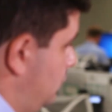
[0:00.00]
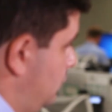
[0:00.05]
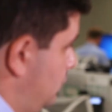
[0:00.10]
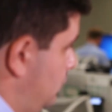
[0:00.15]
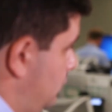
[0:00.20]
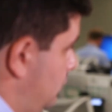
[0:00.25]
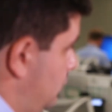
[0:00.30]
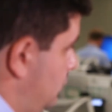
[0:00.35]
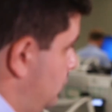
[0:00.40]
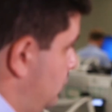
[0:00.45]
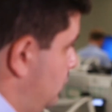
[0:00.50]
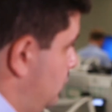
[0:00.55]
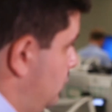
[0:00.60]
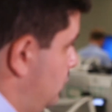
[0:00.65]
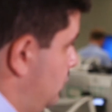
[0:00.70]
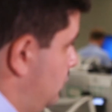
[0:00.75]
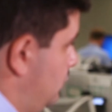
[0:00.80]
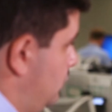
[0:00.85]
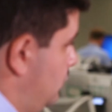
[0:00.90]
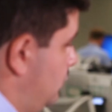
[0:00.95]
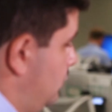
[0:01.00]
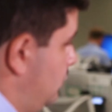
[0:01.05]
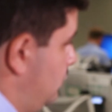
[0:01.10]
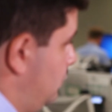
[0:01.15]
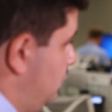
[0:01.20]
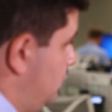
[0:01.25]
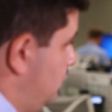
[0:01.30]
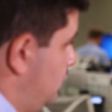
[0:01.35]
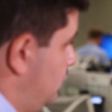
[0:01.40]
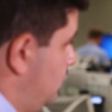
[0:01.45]

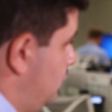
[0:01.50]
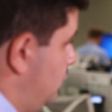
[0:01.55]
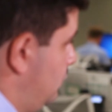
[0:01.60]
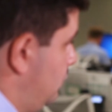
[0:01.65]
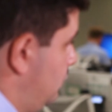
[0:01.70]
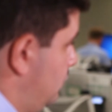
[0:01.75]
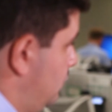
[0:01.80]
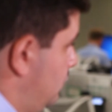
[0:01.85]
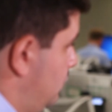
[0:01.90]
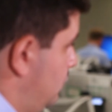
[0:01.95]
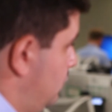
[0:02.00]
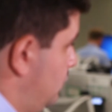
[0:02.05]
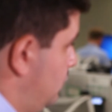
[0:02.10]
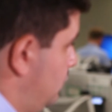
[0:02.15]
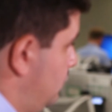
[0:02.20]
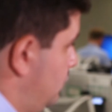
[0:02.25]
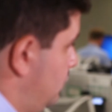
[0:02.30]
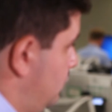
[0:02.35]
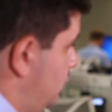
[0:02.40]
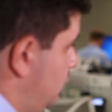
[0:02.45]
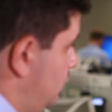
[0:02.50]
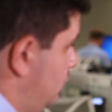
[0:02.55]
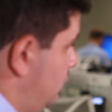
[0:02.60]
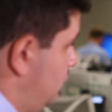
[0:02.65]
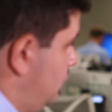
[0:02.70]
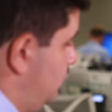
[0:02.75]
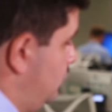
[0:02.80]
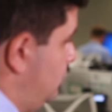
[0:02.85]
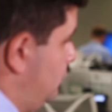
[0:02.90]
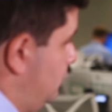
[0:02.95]

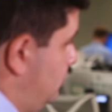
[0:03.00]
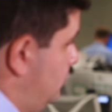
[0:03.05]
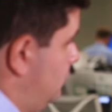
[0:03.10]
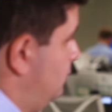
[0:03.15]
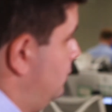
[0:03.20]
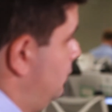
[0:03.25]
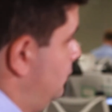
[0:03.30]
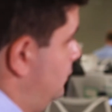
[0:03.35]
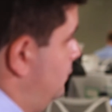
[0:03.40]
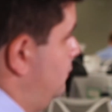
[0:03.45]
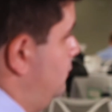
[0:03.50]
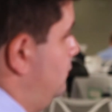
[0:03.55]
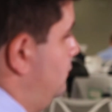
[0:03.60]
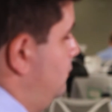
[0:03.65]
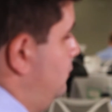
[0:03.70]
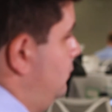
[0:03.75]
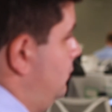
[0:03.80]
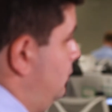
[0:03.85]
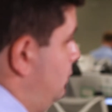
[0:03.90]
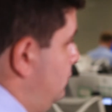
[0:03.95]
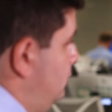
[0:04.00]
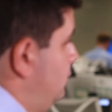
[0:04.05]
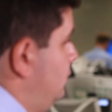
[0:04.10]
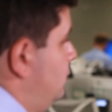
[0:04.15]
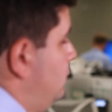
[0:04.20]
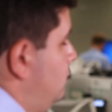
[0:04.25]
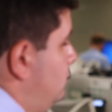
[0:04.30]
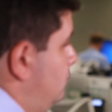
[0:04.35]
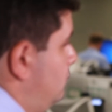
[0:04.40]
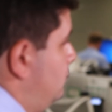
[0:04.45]

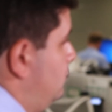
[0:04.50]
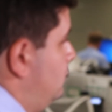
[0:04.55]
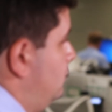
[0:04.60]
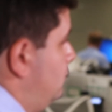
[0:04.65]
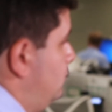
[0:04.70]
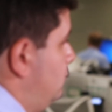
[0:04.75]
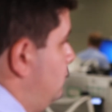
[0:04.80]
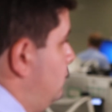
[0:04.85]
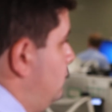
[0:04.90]
The person shown says nothing.